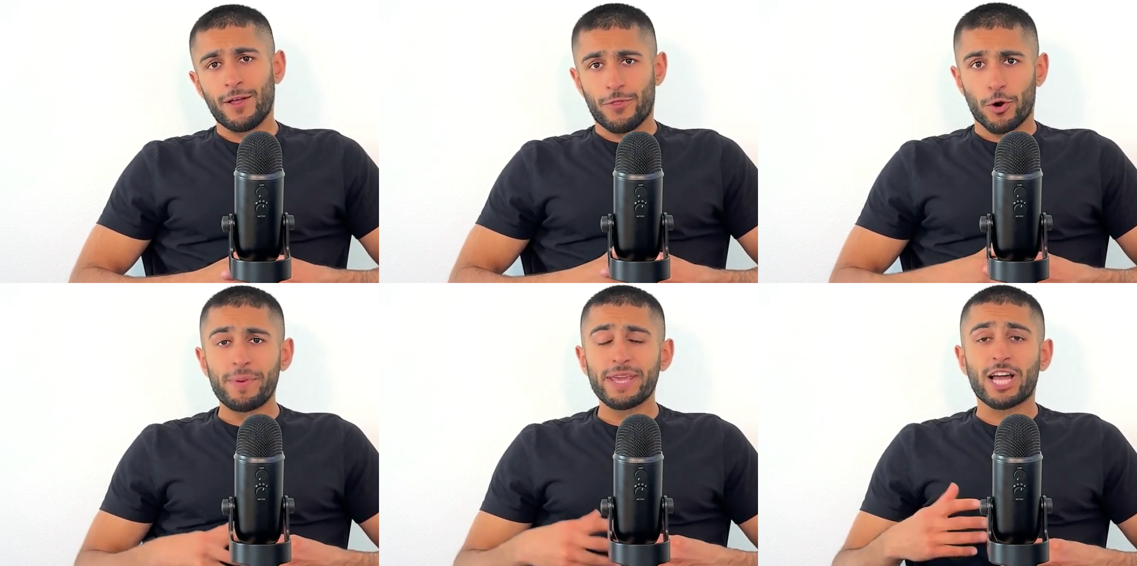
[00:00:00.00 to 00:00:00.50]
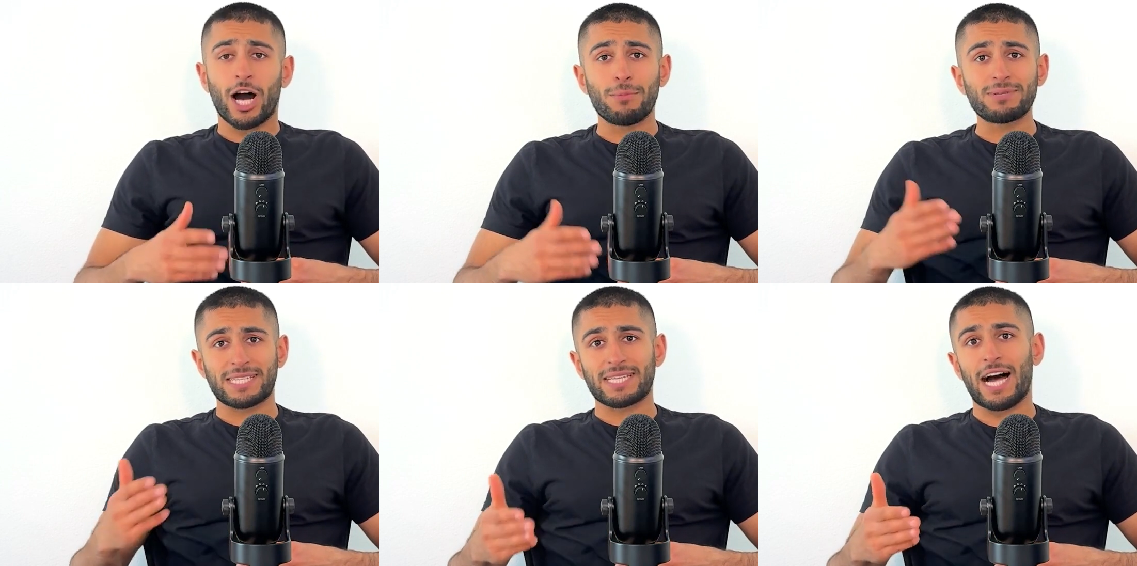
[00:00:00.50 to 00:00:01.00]
There
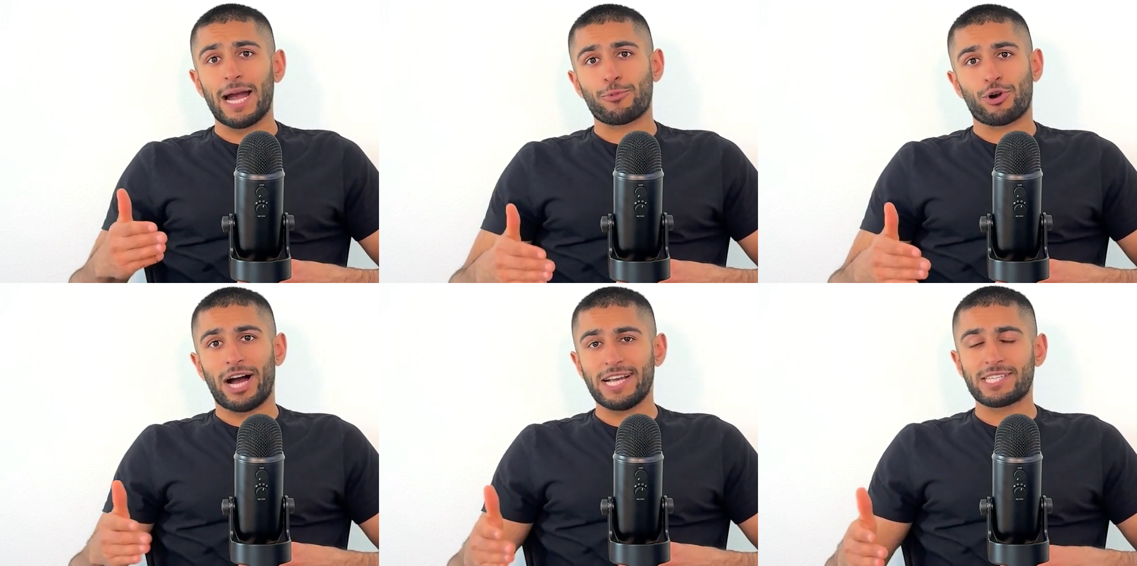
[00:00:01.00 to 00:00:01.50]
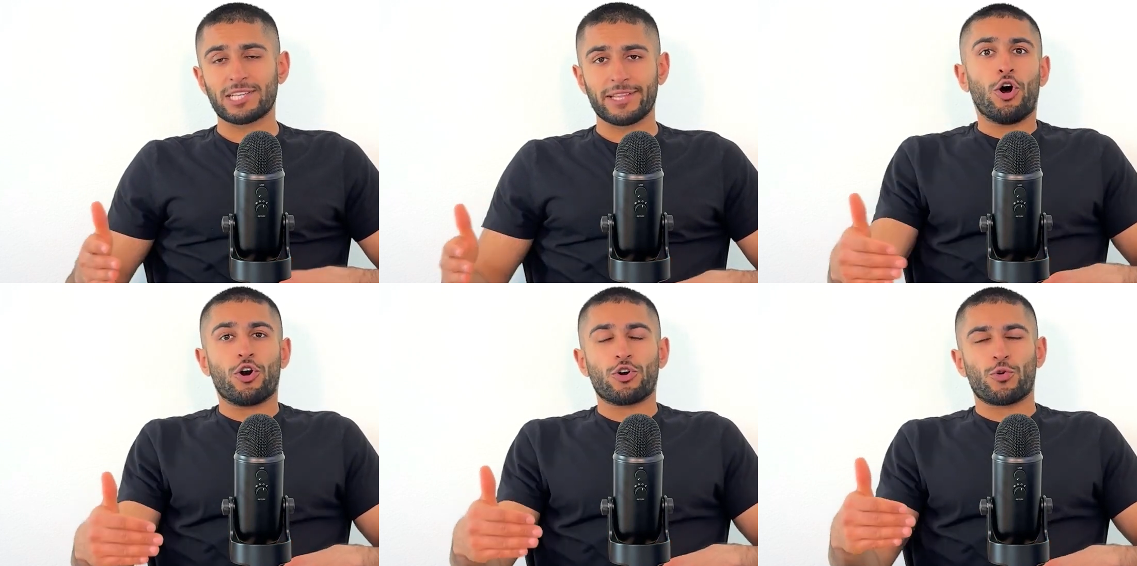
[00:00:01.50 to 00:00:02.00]
becomes a time where
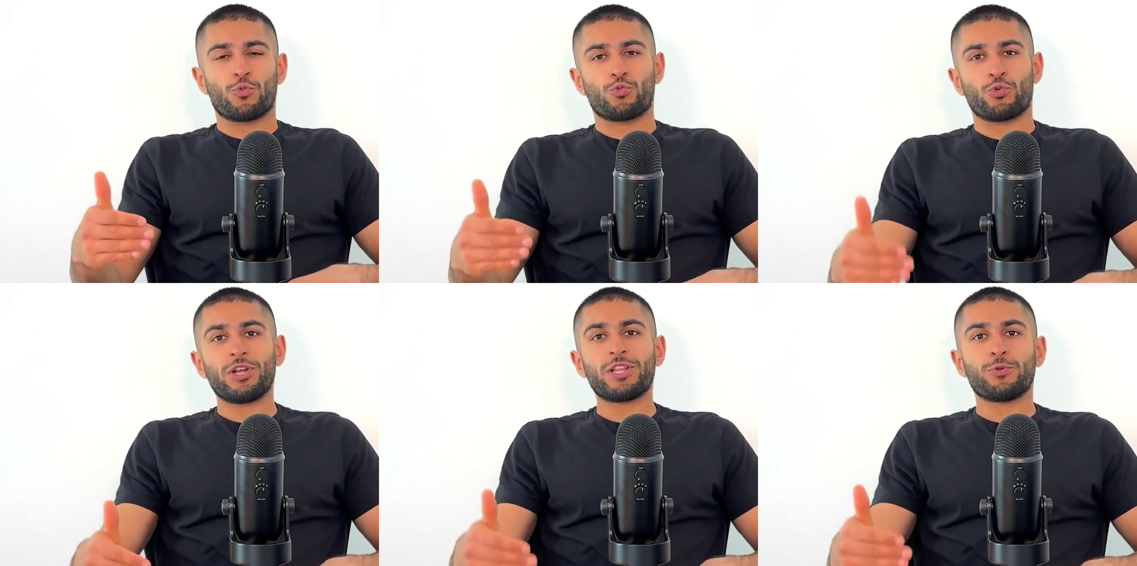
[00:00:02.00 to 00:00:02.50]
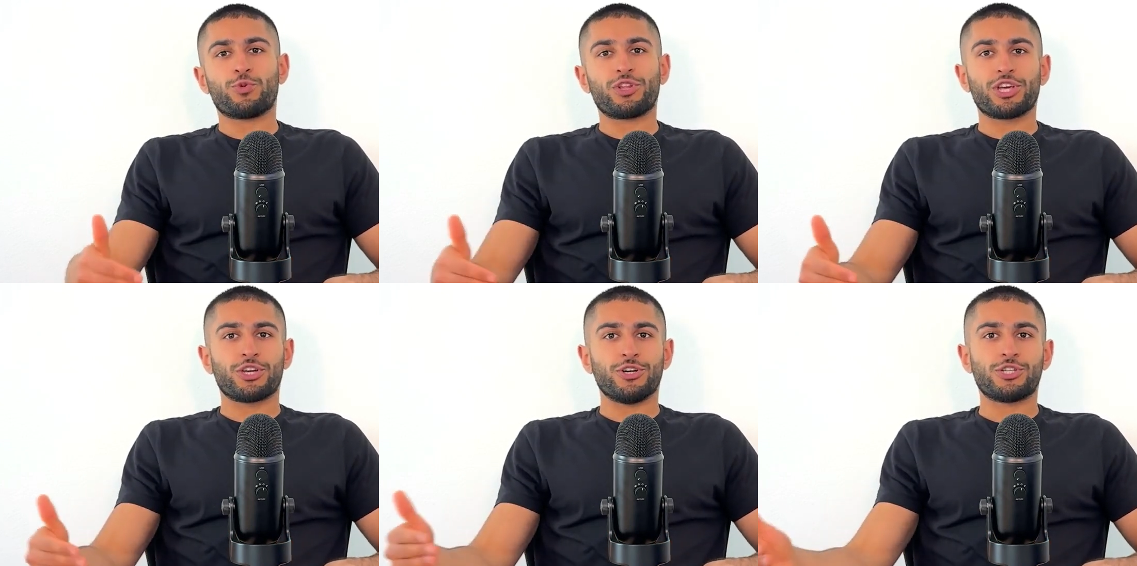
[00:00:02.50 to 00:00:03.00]
isolation are a really,
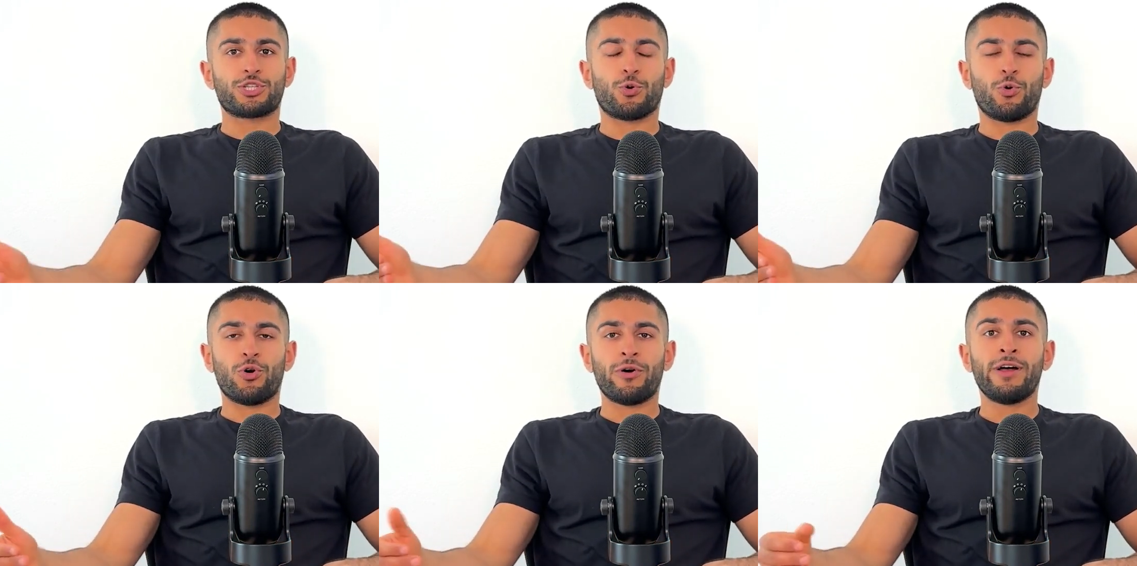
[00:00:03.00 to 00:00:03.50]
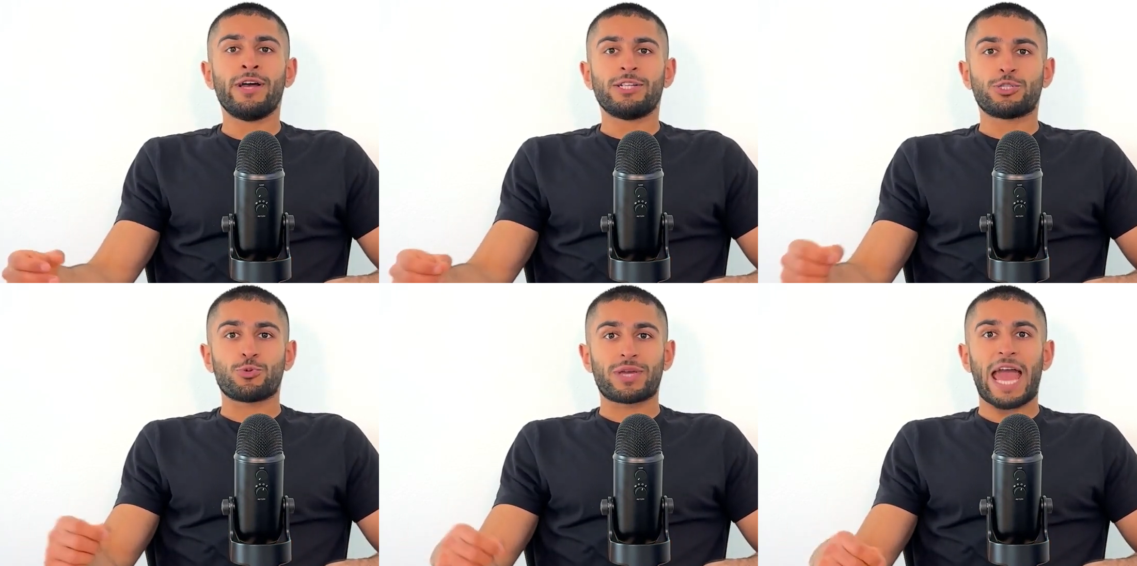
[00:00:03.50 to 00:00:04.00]
really good tool
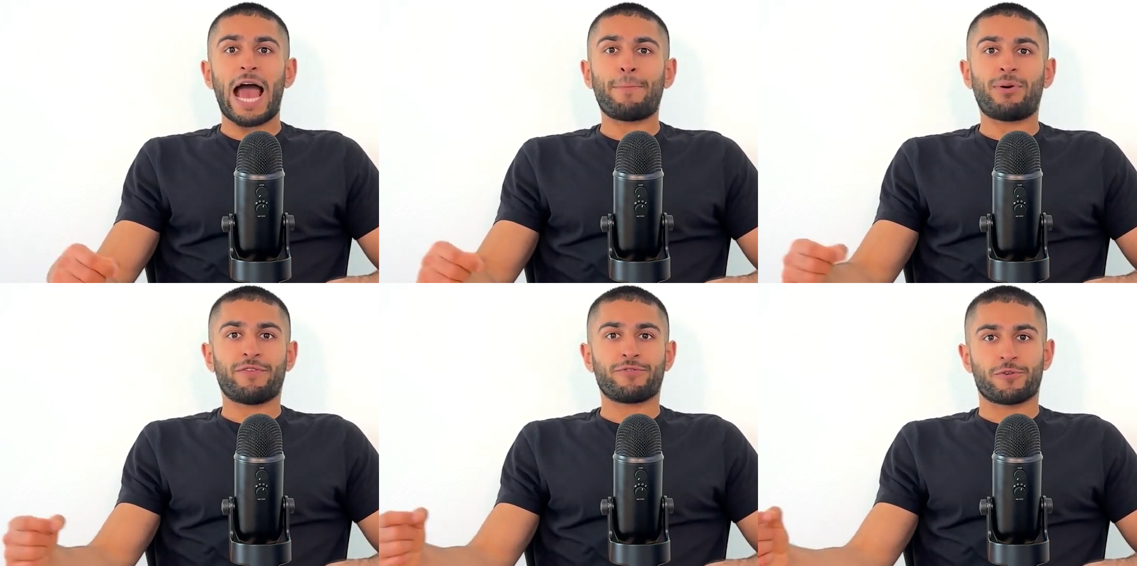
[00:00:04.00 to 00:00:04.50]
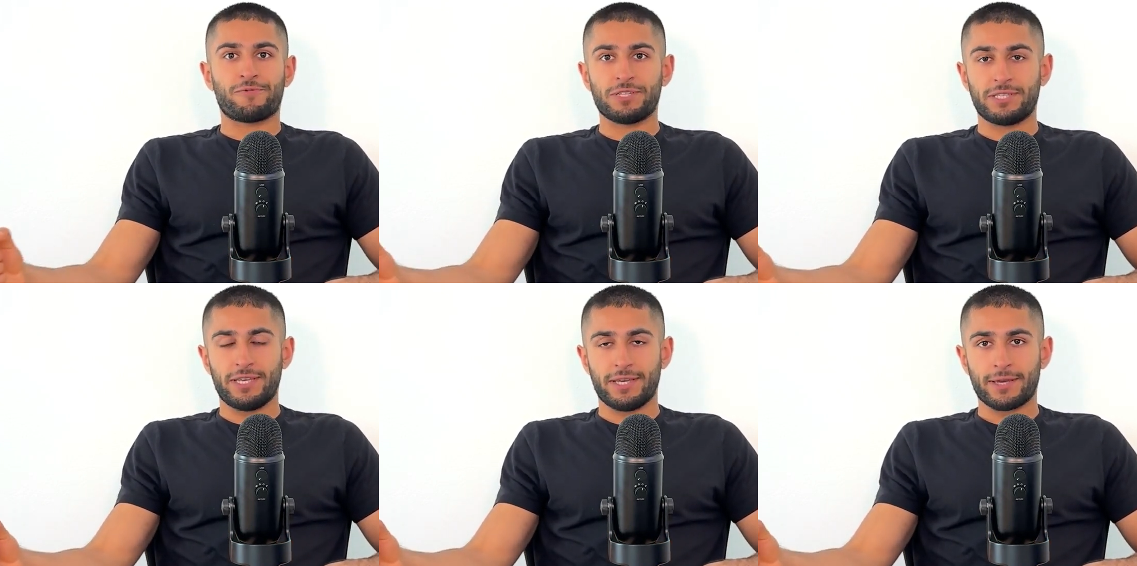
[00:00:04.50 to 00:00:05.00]
to cap off your
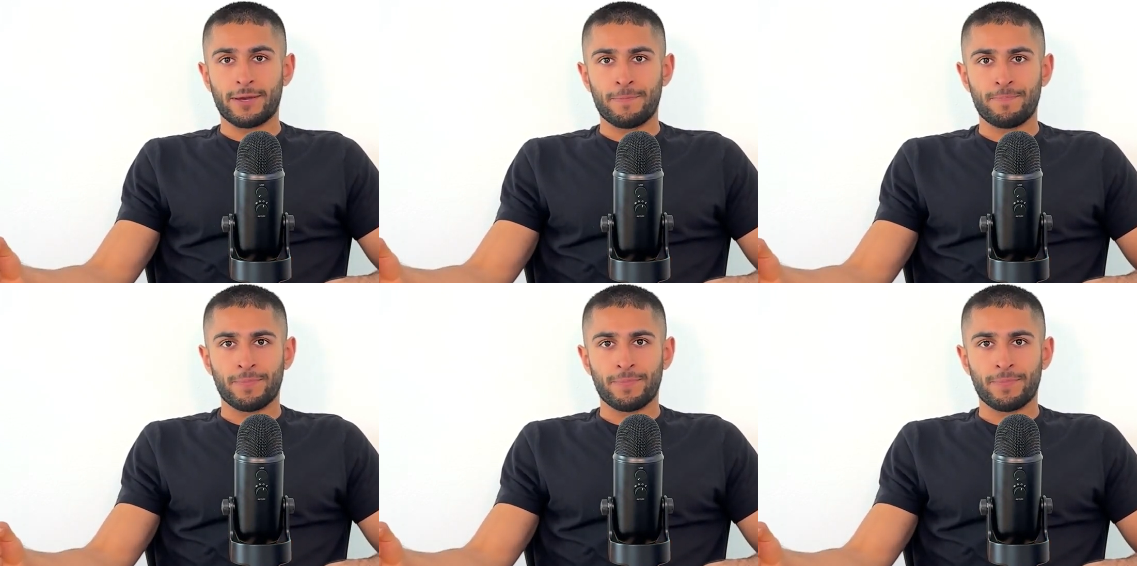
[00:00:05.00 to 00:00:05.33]
physique.